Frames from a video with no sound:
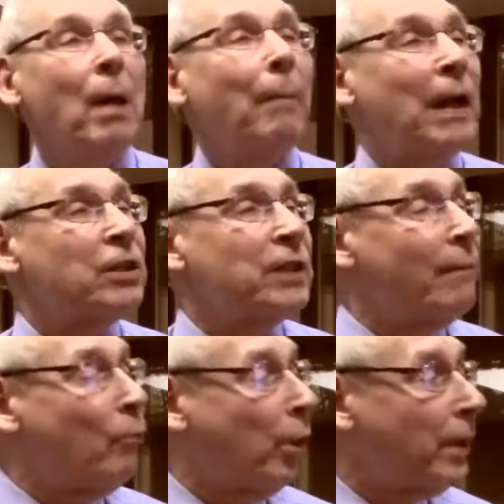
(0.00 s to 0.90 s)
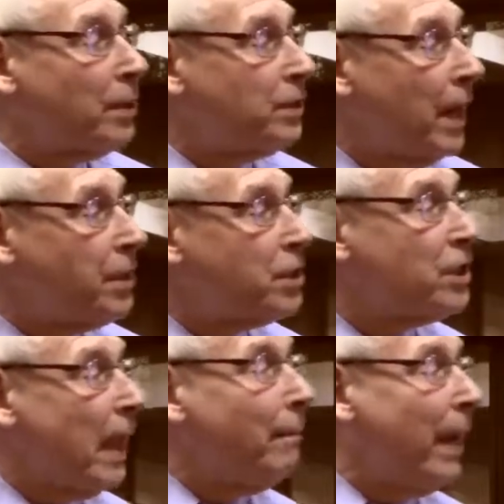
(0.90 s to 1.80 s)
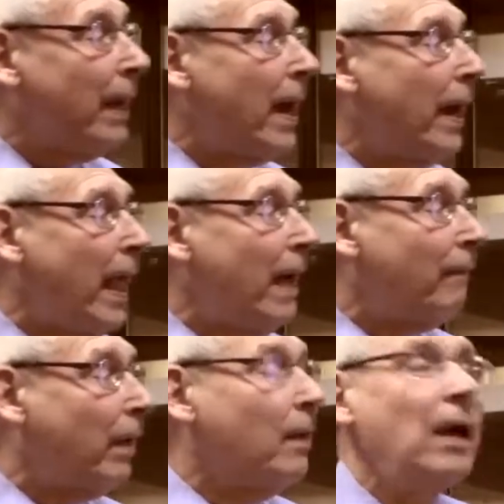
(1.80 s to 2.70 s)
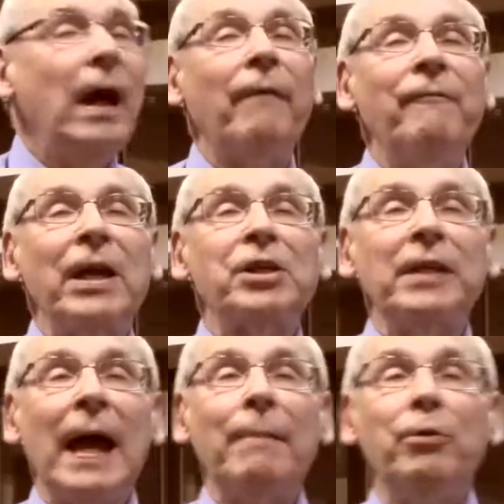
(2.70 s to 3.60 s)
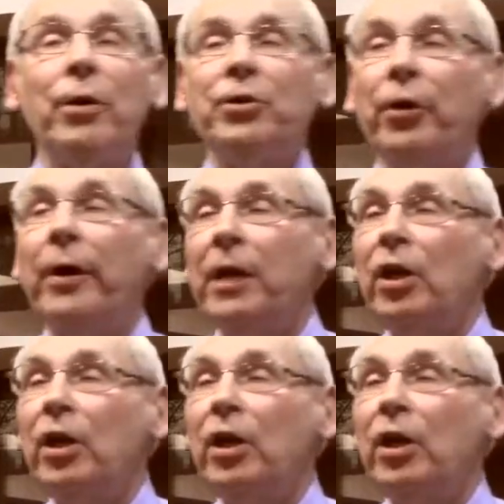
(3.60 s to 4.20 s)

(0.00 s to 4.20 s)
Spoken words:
But in some organizations, they may not have a fixed time to adjourn.